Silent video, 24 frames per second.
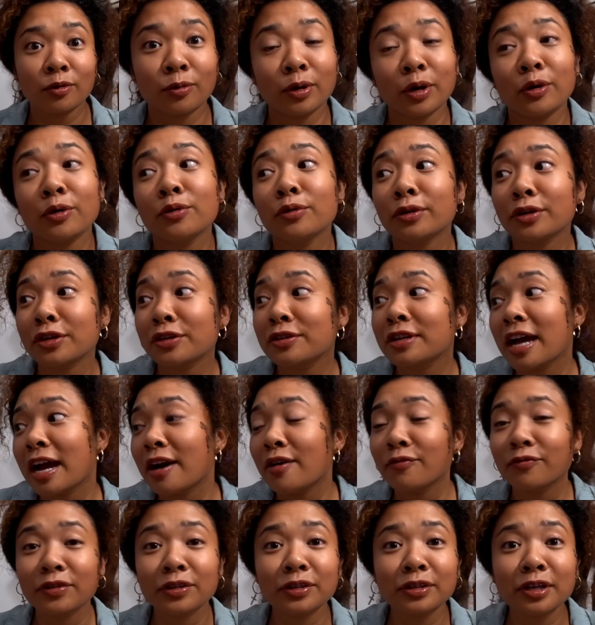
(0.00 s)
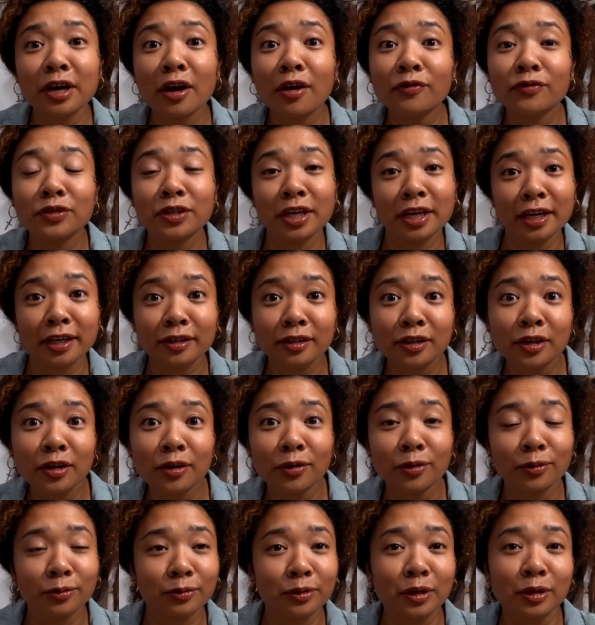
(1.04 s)
well, who are you now, Villanelle? If you can't
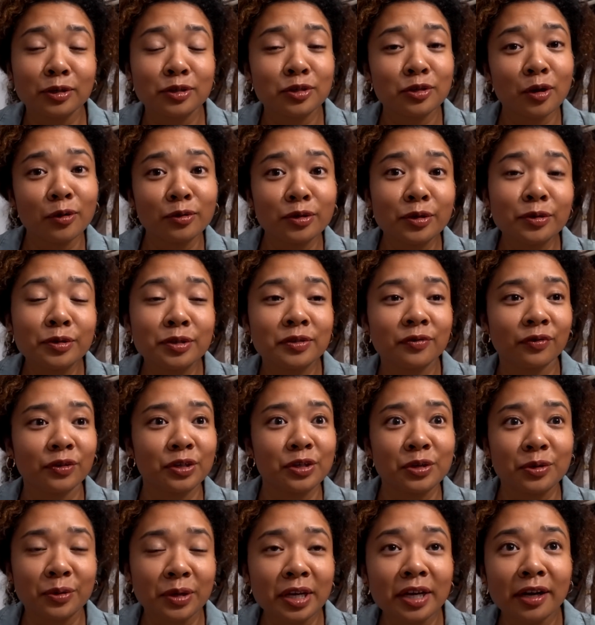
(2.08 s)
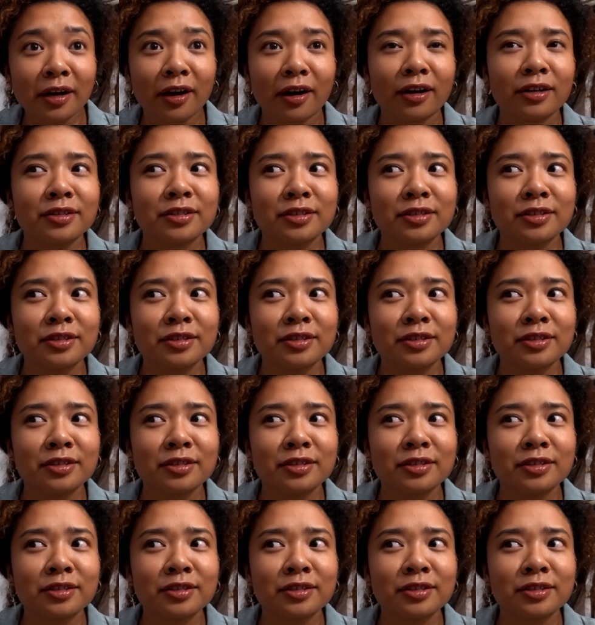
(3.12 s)
kill, there's no use for you here.